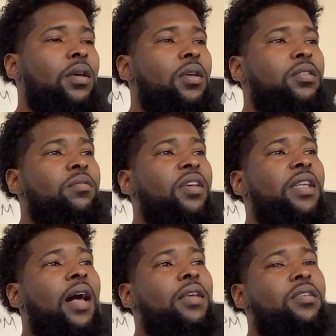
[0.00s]
Some of the
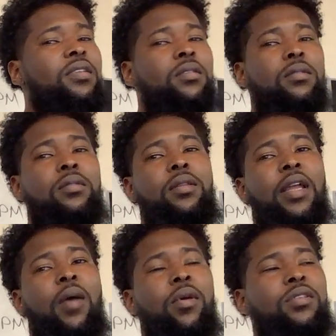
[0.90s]
analysis that
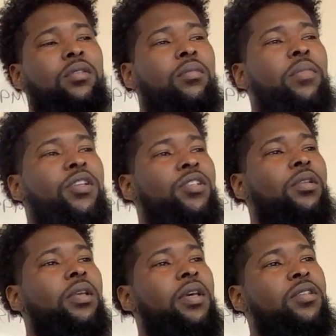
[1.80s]
I want to mention
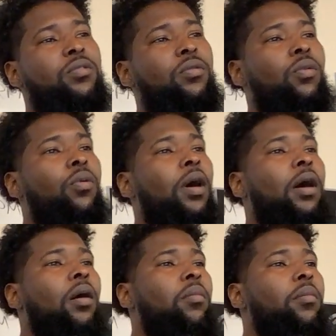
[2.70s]
is
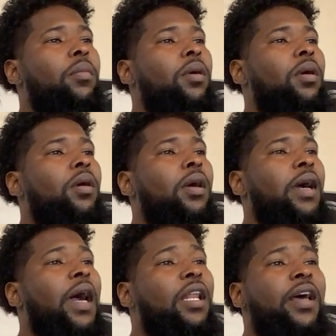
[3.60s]
to
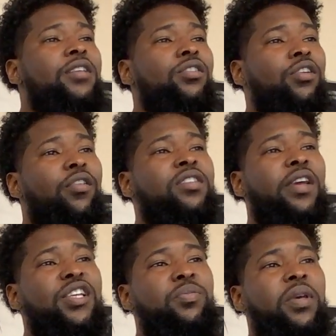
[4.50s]
analyze your decreasing
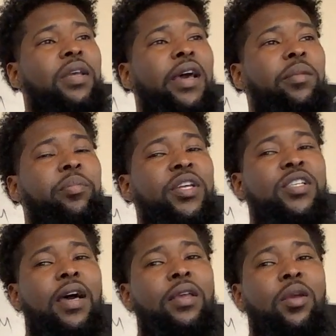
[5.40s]
airspeed and
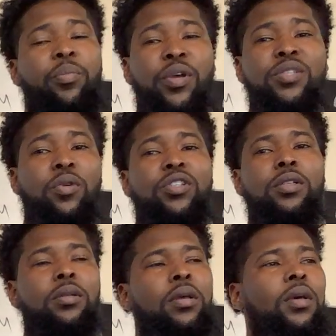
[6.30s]
your pitch
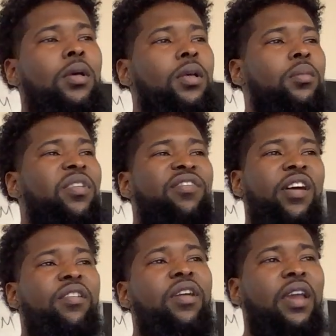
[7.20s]
motion. Be very,
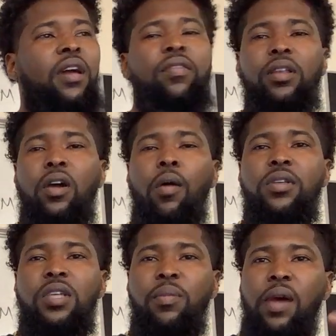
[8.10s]
very careful and always
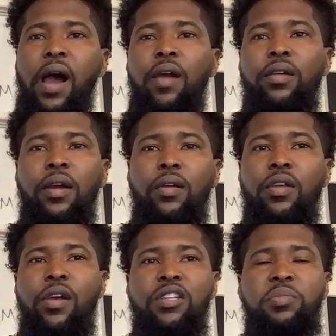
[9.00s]
keep your eye on your
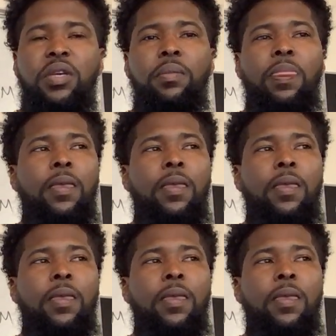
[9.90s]
airspeed.